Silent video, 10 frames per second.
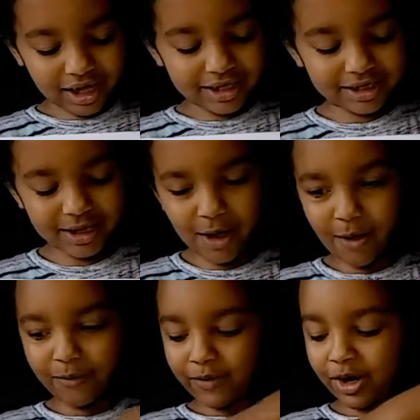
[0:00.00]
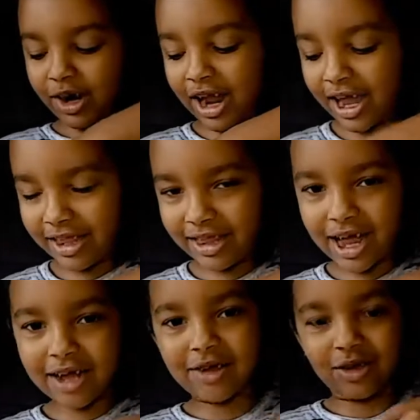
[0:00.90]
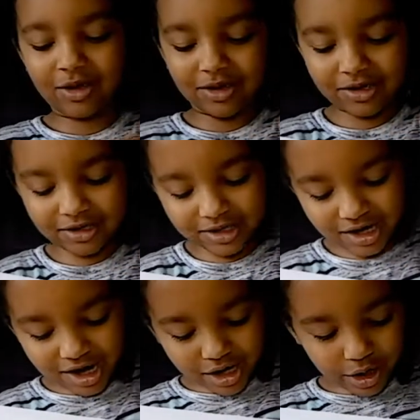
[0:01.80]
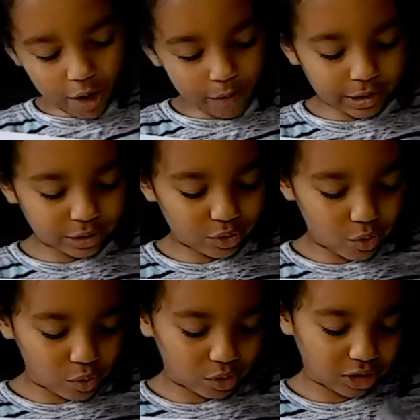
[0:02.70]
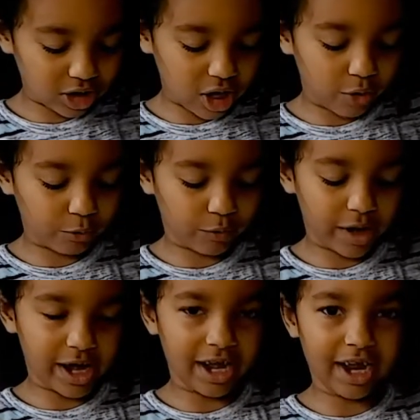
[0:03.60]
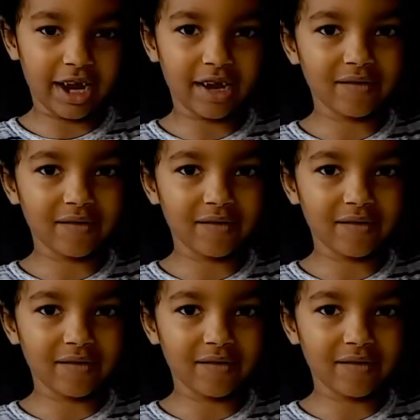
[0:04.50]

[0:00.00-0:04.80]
Silver, and Knuckles going toward a ring.